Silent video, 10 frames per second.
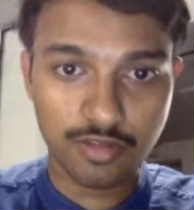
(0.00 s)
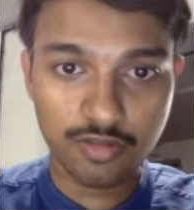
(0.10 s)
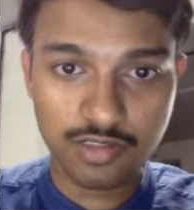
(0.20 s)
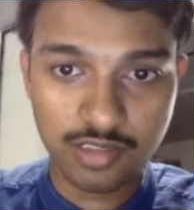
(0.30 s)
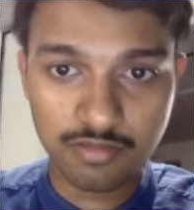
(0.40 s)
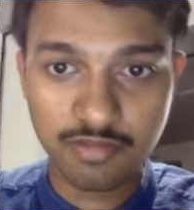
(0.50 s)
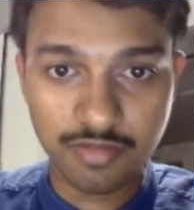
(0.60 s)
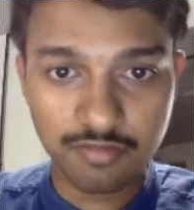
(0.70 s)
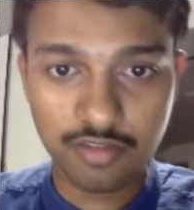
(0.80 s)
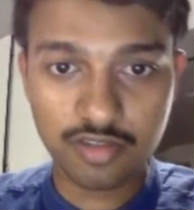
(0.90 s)
question number
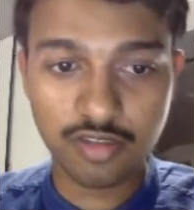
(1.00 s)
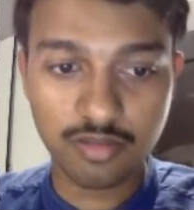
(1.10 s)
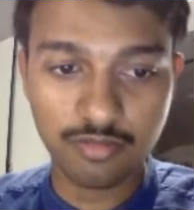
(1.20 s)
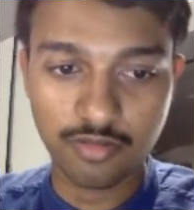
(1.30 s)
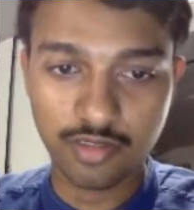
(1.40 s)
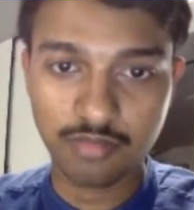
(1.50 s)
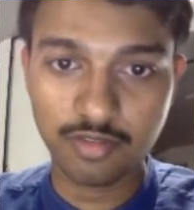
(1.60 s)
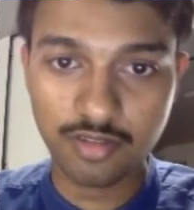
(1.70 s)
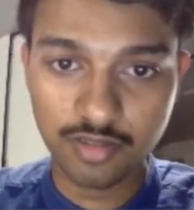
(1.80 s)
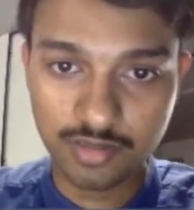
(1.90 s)
1 was not uploaded
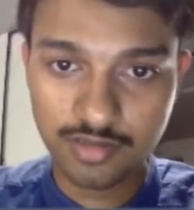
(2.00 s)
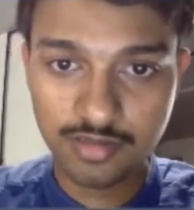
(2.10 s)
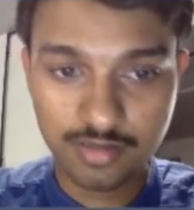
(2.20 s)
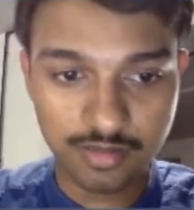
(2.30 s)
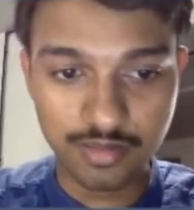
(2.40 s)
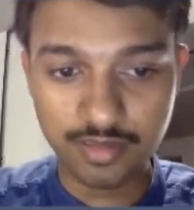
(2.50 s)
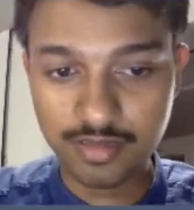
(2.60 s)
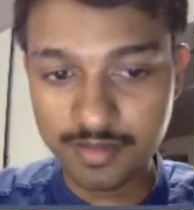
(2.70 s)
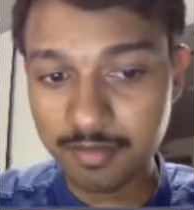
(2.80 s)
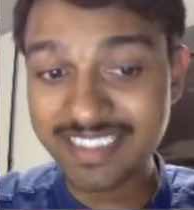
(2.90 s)
because
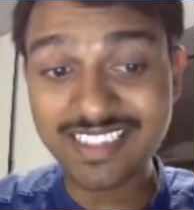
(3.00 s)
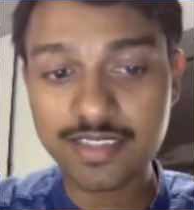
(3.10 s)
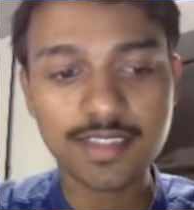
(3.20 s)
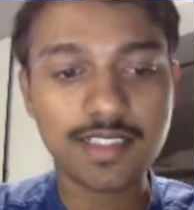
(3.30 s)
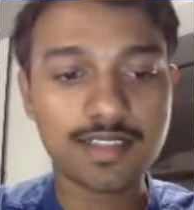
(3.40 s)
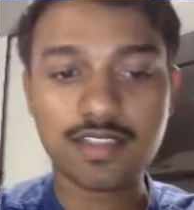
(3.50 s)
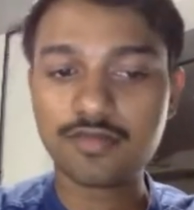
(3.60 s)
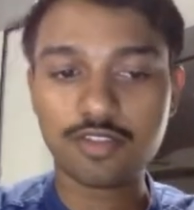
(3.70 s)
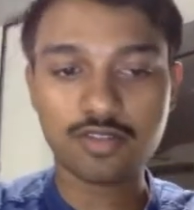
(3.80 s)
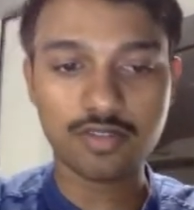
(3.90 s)
the mandatory test
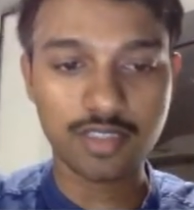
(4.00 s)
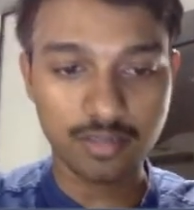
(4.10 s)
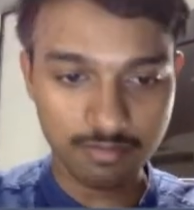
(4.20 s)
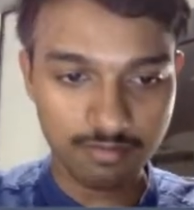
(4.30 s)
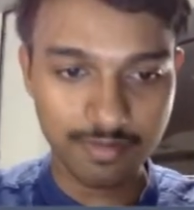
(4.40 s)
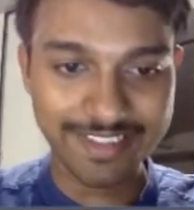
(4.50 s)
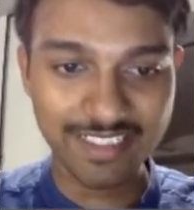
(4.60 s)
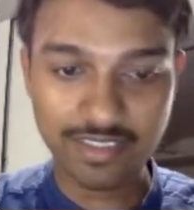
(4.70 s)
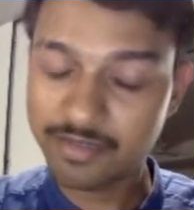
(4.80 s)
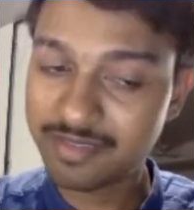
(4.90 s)
case was not there.
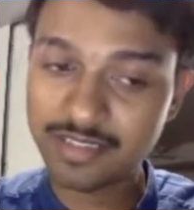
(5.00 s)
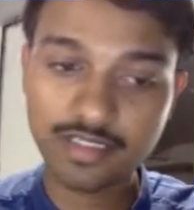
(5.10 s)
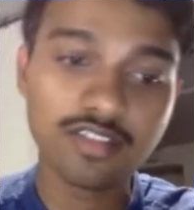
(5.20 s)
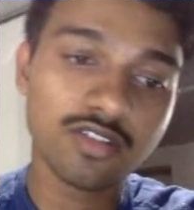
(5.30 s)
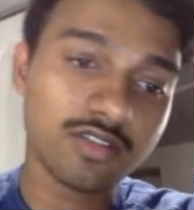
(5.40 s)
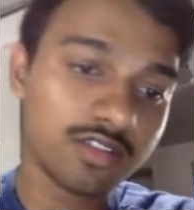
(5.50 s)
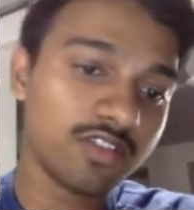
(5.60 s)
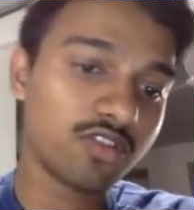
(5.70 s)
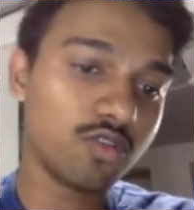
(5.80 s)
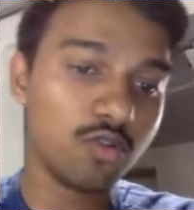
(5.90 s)
Mandatory means in
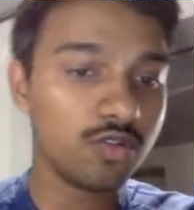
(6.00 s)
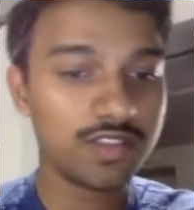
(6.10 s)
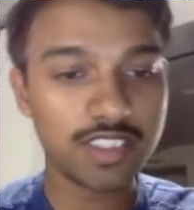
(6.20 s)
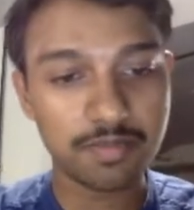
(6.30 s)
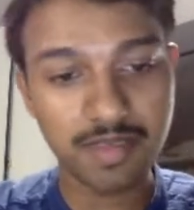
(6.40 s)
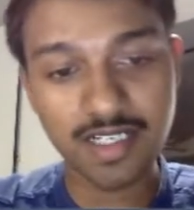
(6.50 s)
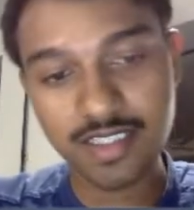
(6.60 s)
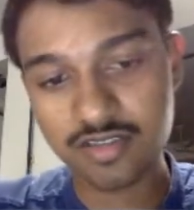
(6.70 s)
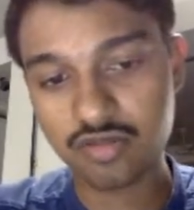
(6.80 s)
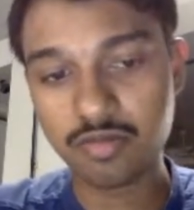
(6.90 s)
your code that part
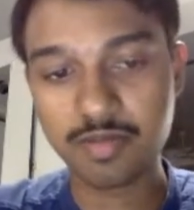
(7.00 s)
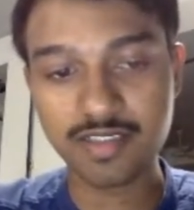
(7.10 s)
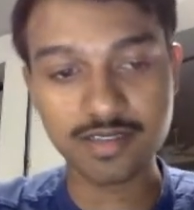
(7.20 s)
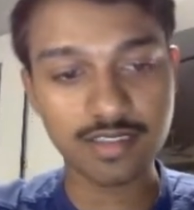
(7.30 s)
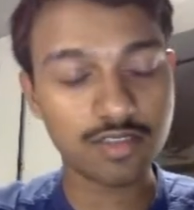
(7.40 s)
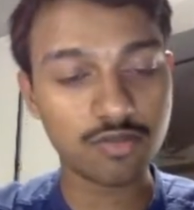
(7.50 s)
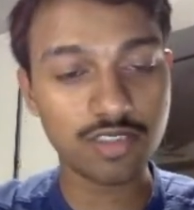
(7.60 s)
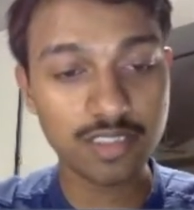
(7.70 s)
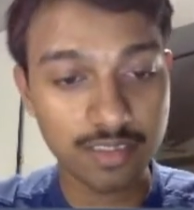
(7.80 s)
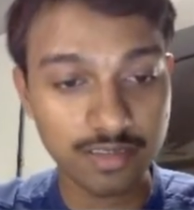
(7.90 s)
has to be present. Then
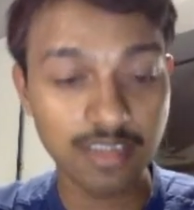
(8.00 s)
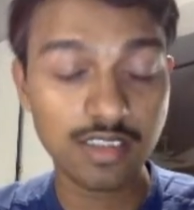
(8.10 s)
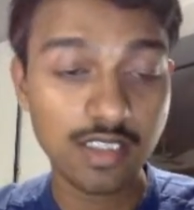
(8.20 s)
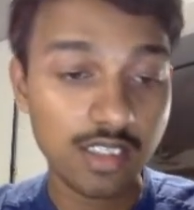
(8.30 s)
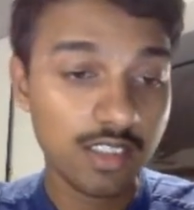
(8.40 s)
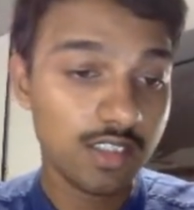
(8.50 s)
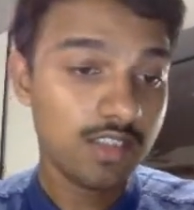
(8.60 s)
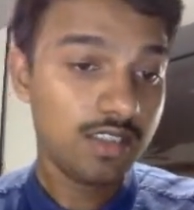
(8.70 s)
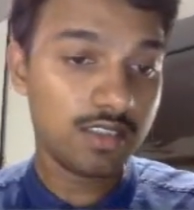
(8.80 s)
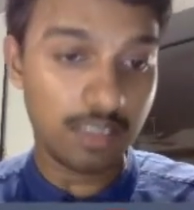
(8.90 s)
only like the
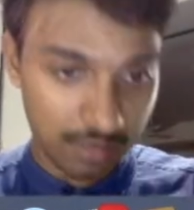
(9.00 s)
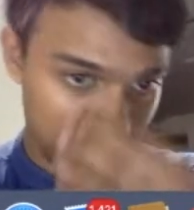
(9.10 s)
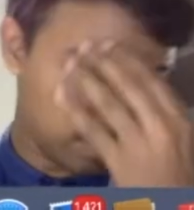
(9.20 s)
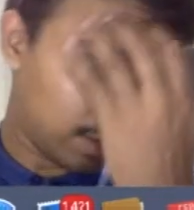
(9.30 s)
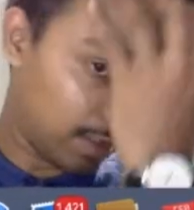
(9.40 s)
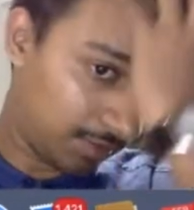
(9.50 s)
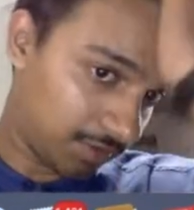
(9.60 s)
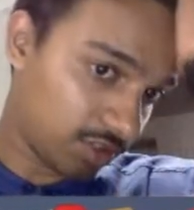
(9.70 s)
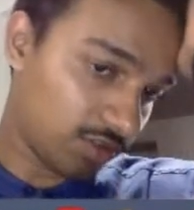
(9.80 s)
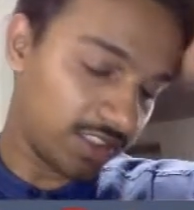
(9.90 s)
it
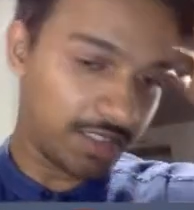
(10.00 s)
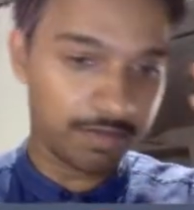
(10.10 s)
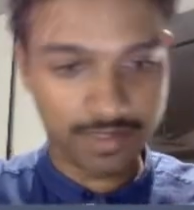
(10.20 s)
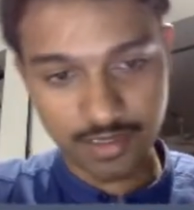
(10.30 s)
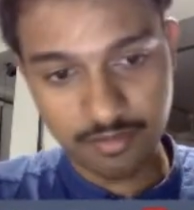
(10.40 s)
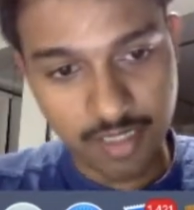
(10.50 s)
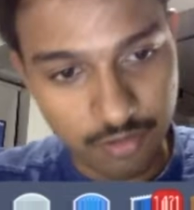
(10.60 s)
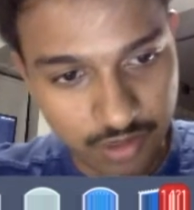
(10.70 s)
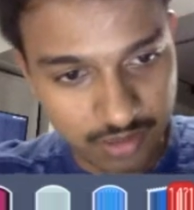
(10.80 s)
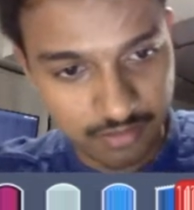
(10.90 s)
will show 100%
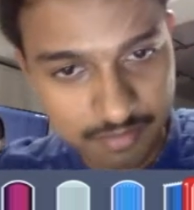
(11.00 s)
evaluation.